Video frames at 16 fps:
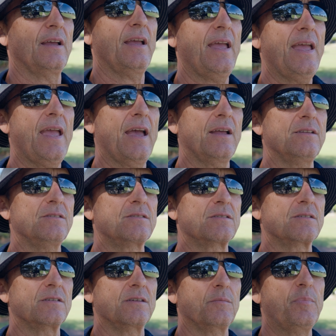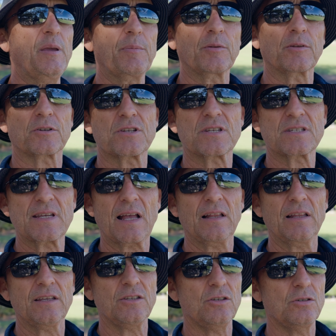and people are
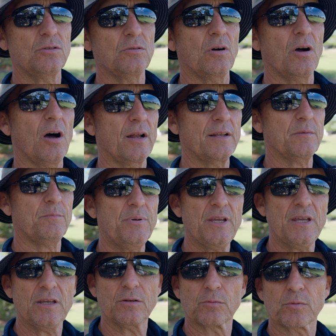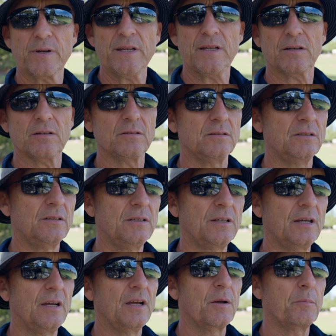selling you on it being real,
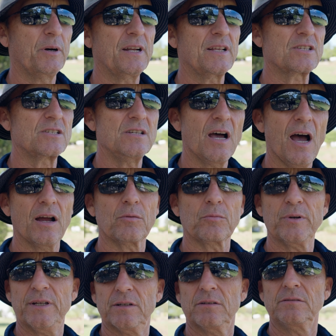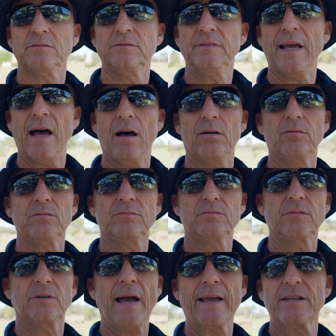but it's not real. Now,
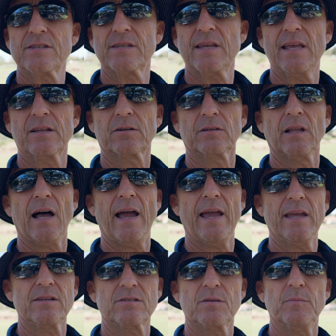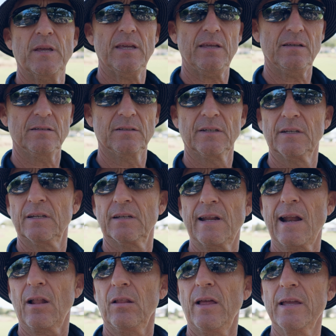I could say they're lying to me, and I
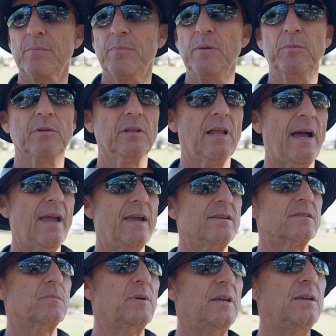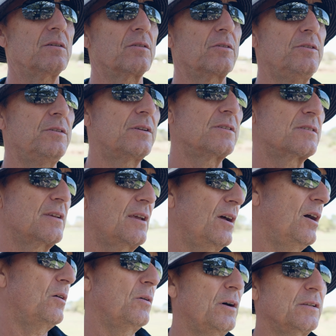don't like people lying to me, or you could say,
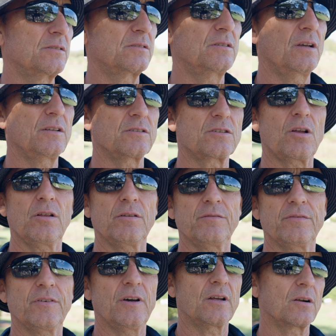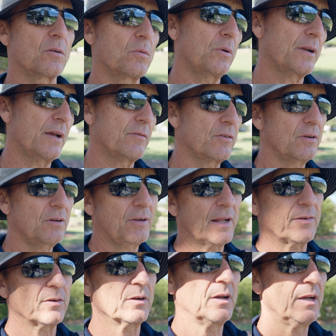oh, well, it's all in fun or
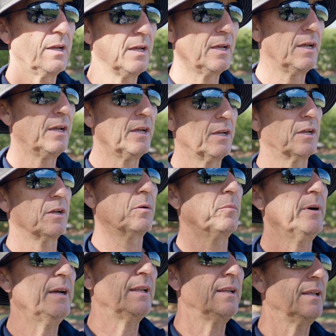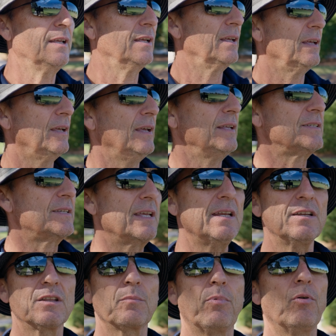whatever. But it's
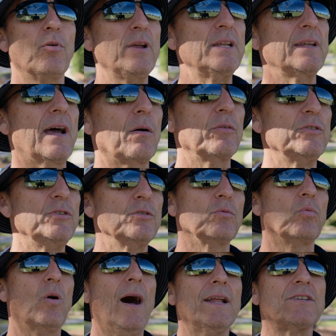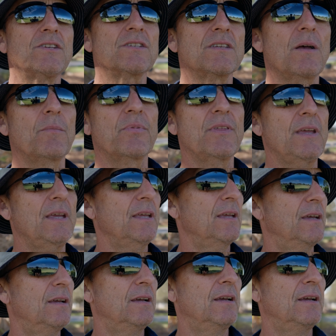getting to the point now when you watch something,